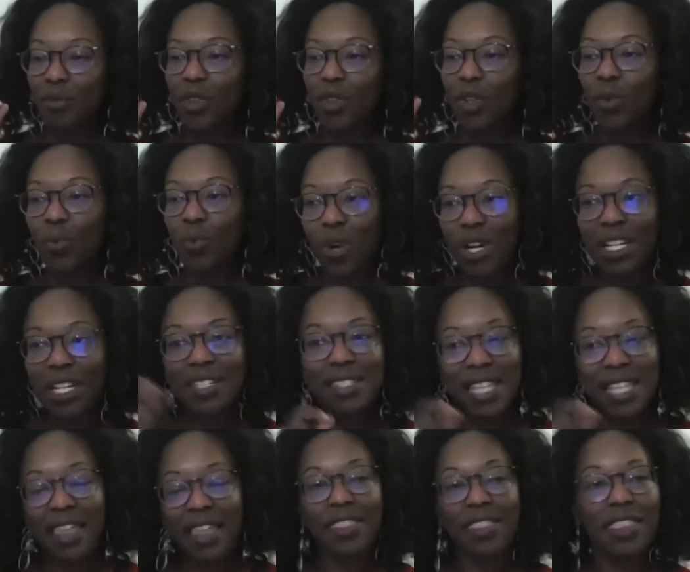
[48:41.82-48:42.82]
what is
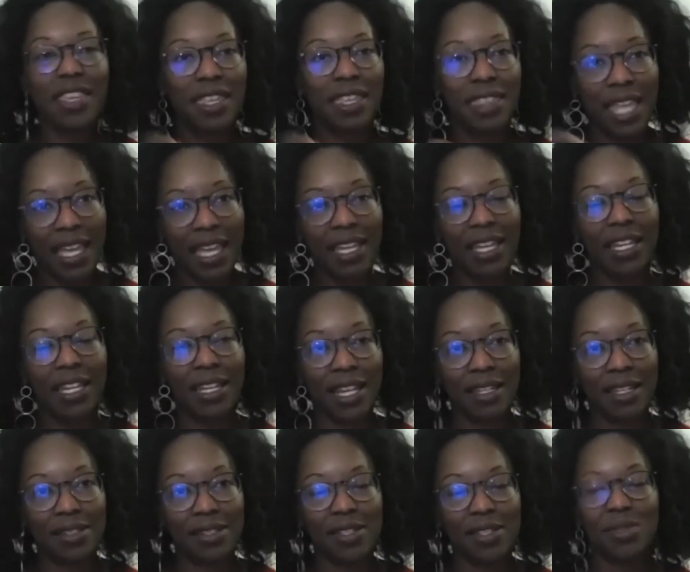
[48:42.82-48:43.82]
that thing that
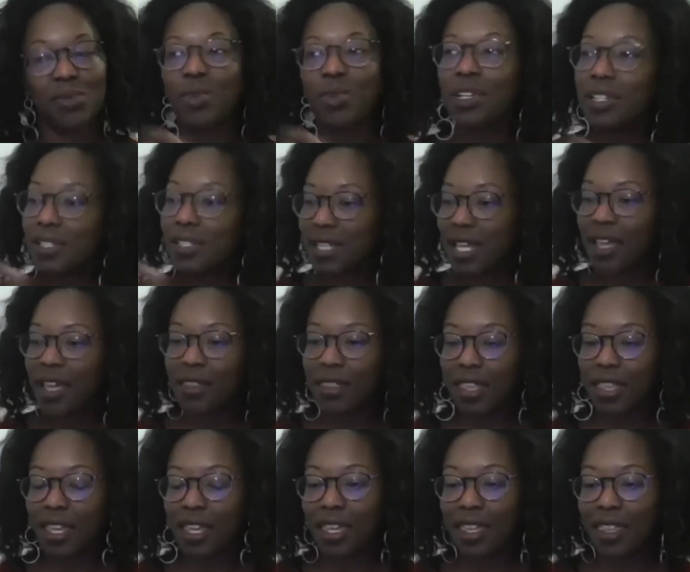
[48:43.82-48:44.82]
connects us? What is that
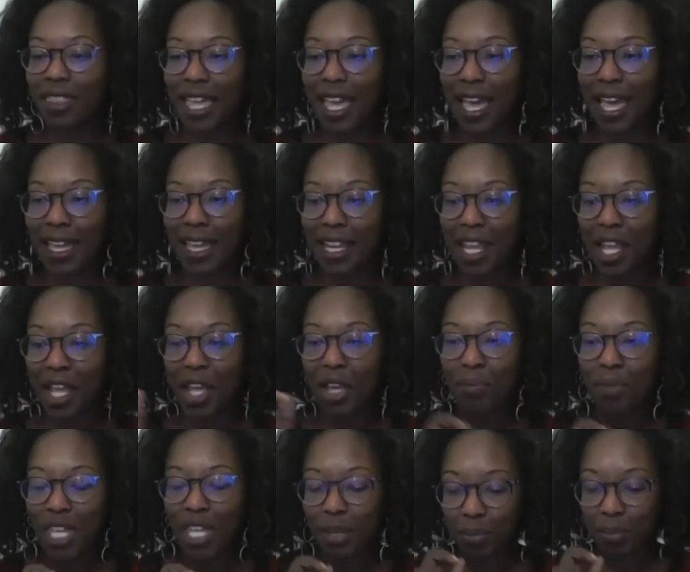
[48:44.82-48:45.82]
thing that
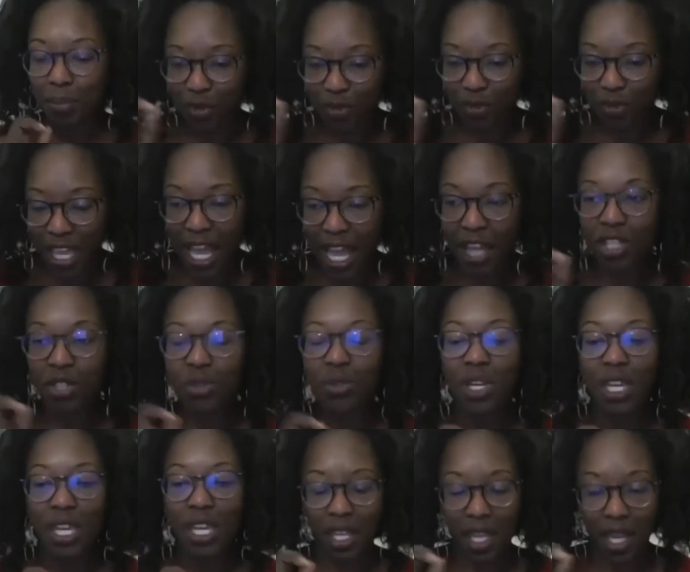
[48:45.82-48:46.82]
people value
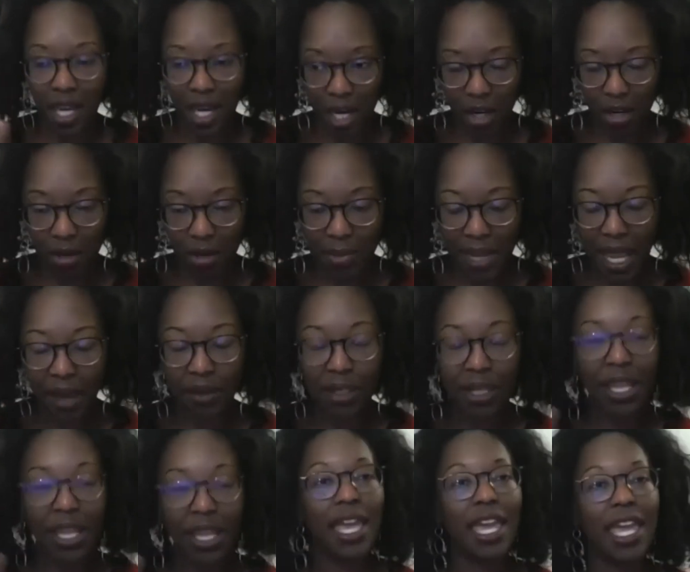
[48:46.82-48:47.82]
and care about,
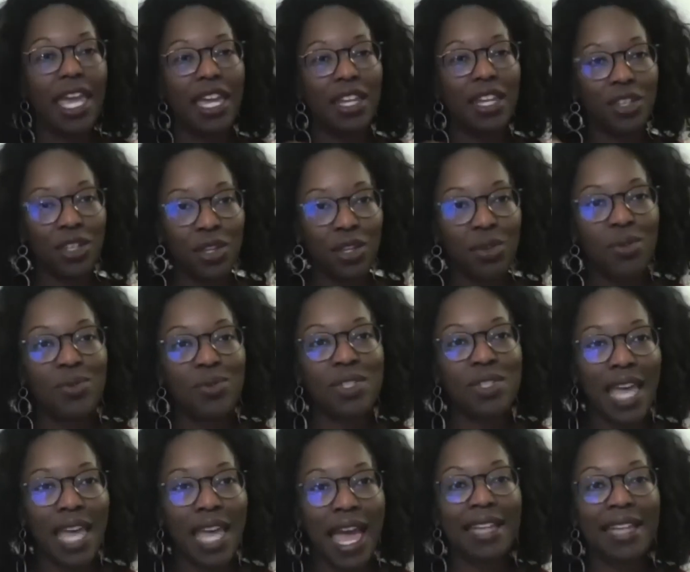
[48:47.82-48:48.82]
and use
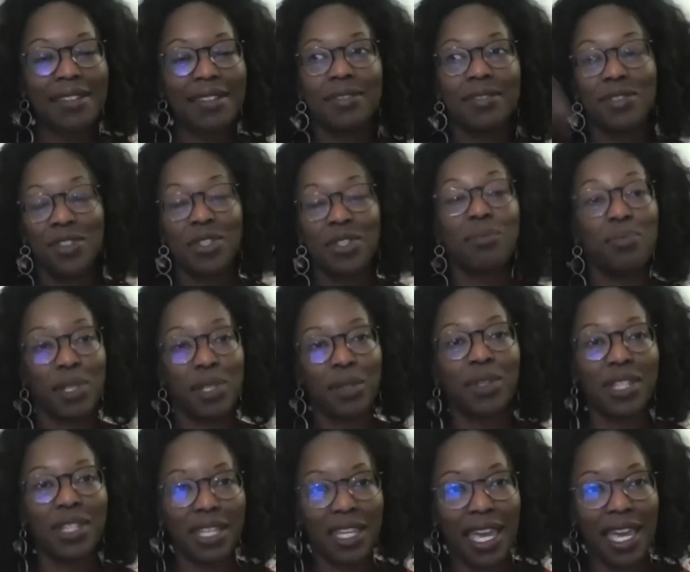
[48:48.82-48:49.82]
that to
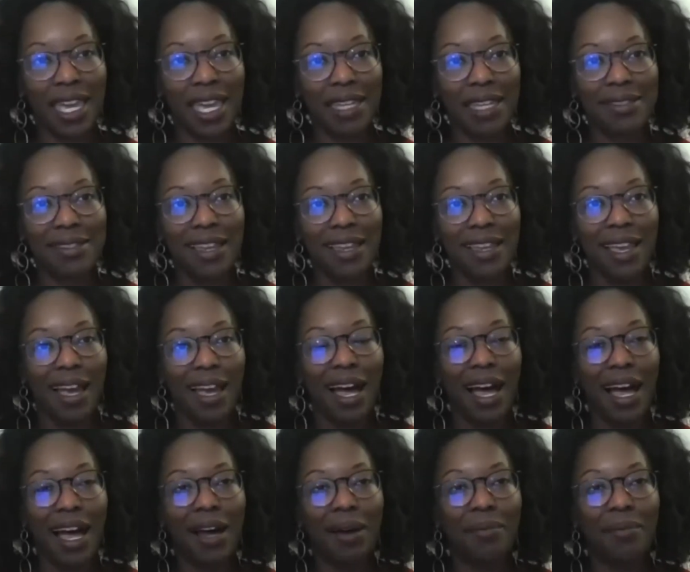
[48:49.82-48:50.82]
build the case.
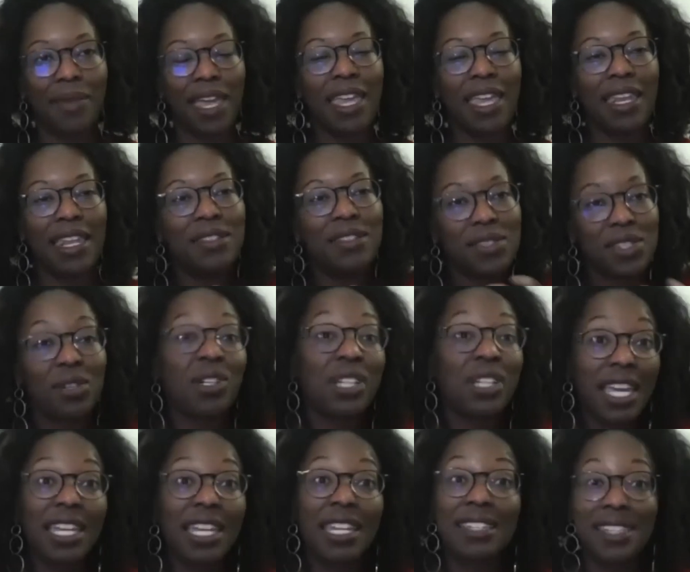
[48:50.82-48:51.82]
And so
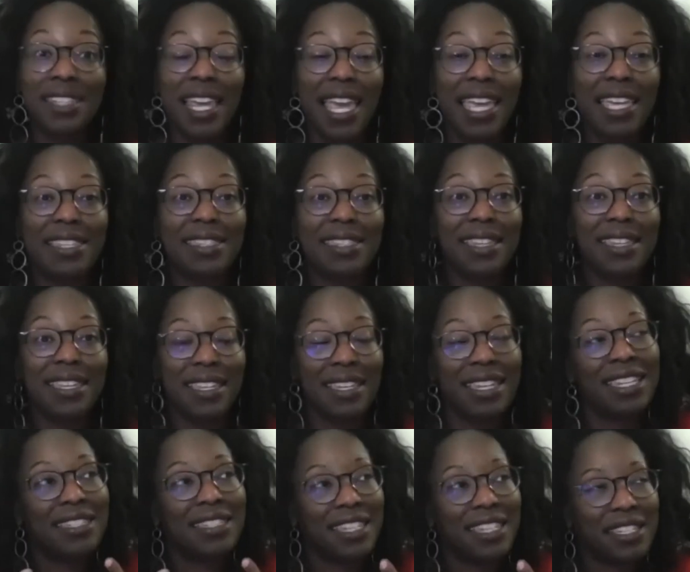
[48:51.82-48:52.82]
again, it
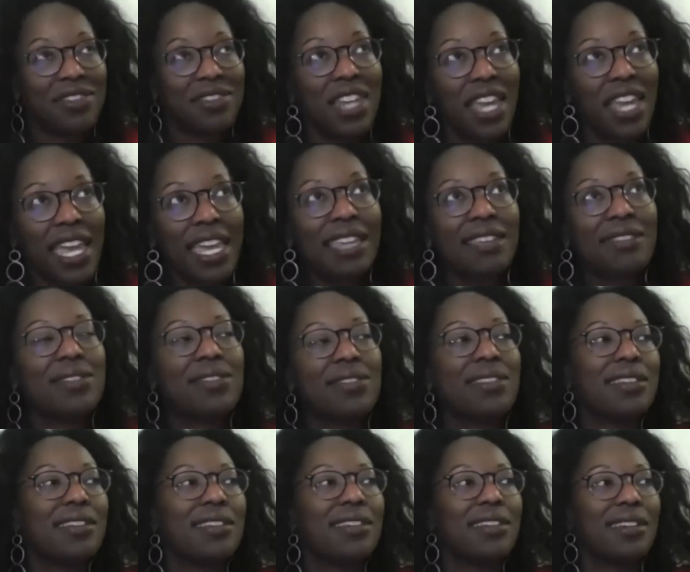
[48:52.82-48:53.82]

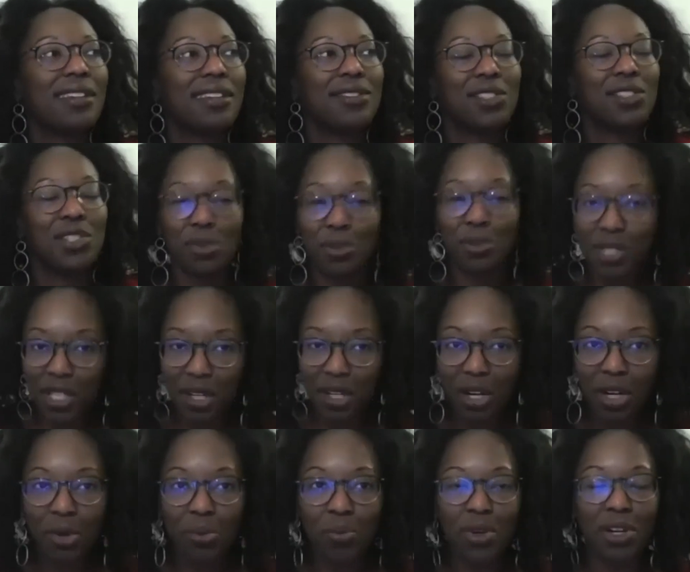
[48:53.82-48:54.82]
takes doing your
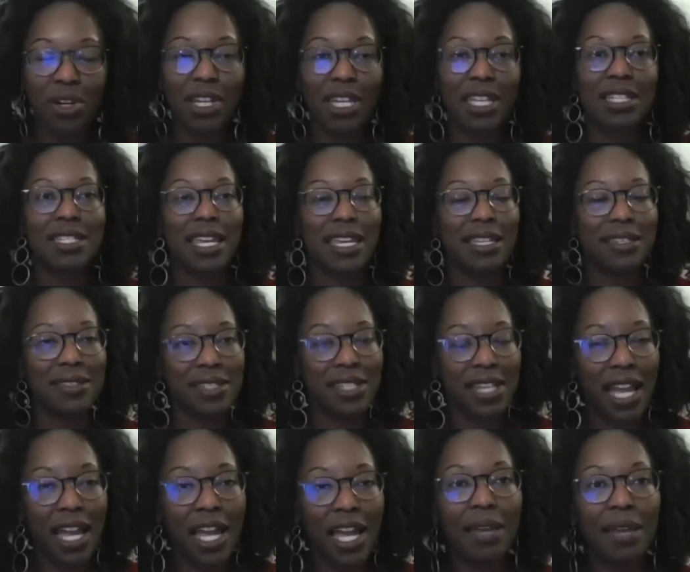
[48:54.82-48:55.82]
homework, it takes
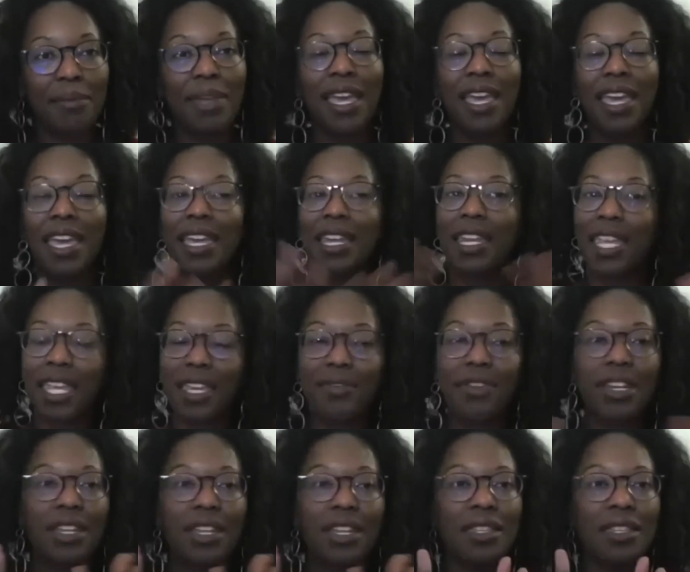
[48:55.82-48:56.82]
time. And
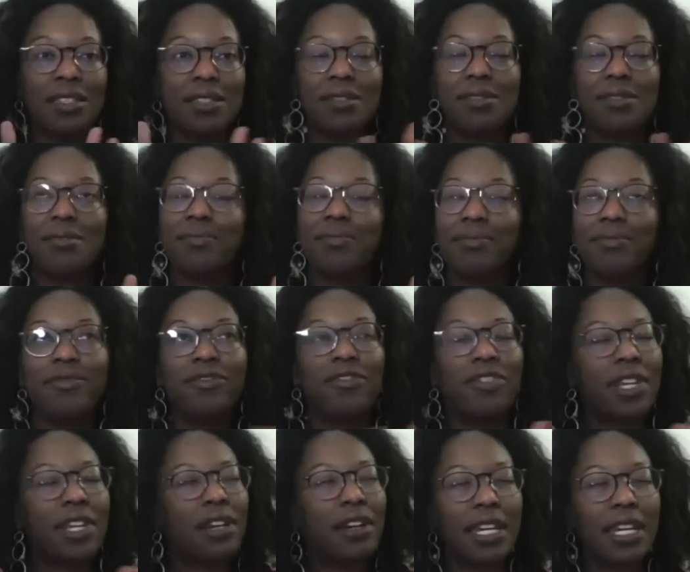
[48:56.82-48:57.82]
even in this
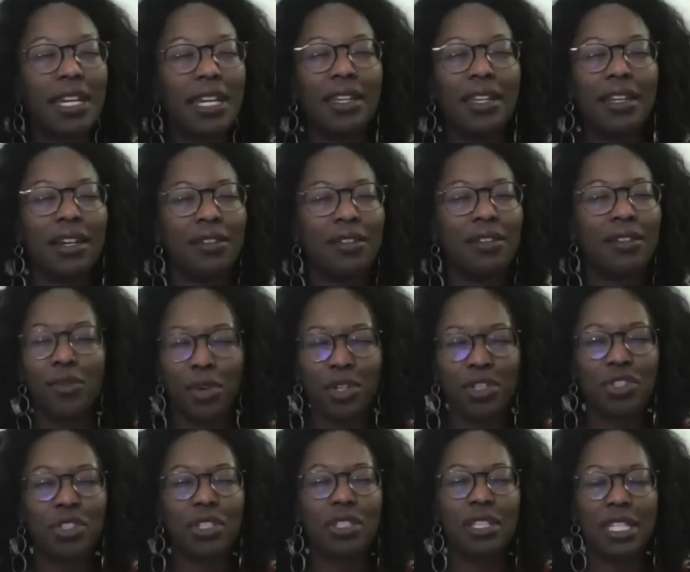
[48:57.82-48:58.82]
very
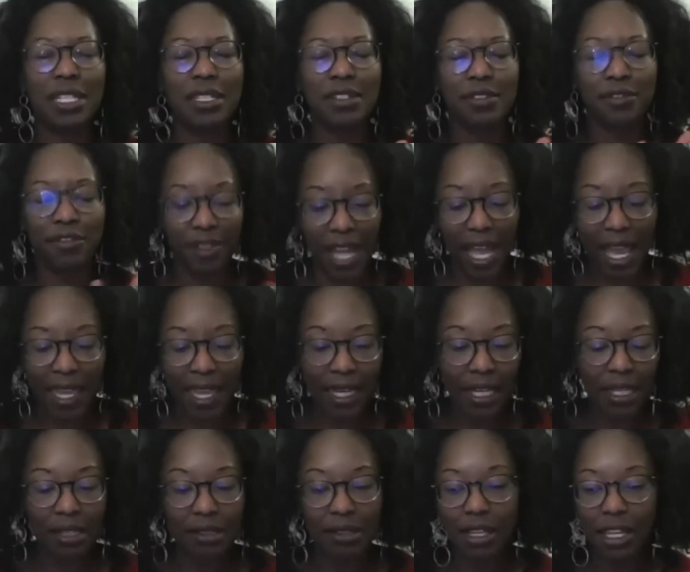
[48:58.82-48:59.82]
unfortunately
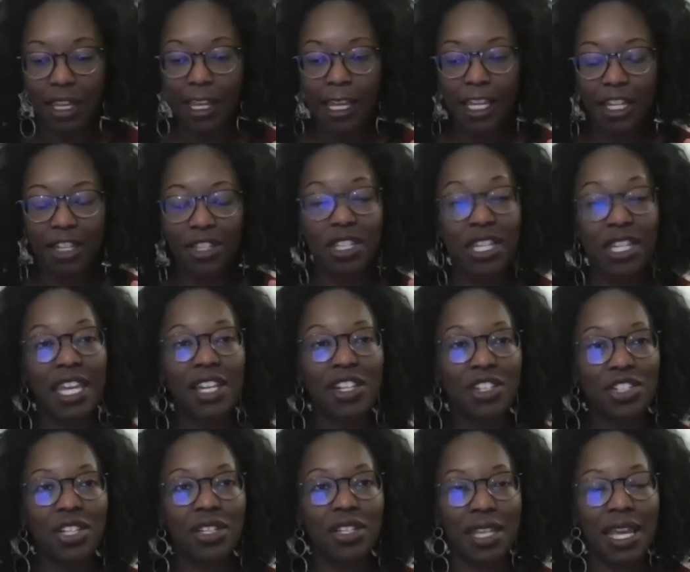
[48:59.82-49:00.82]
divided
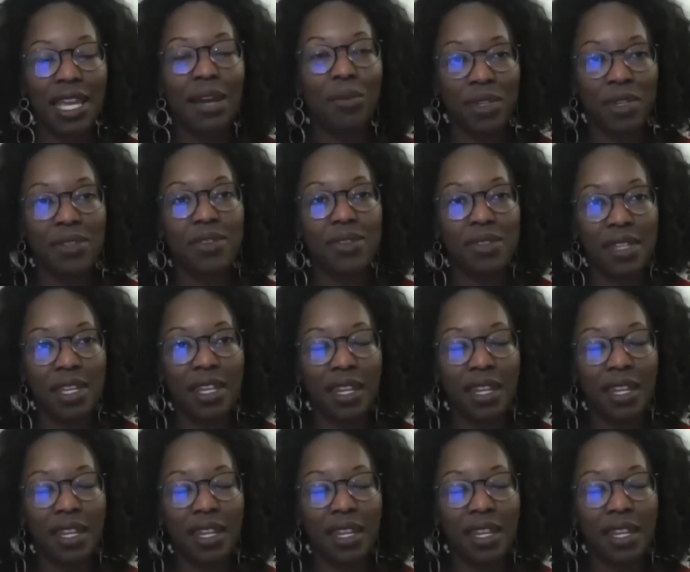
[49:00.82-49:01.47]
nation that we sit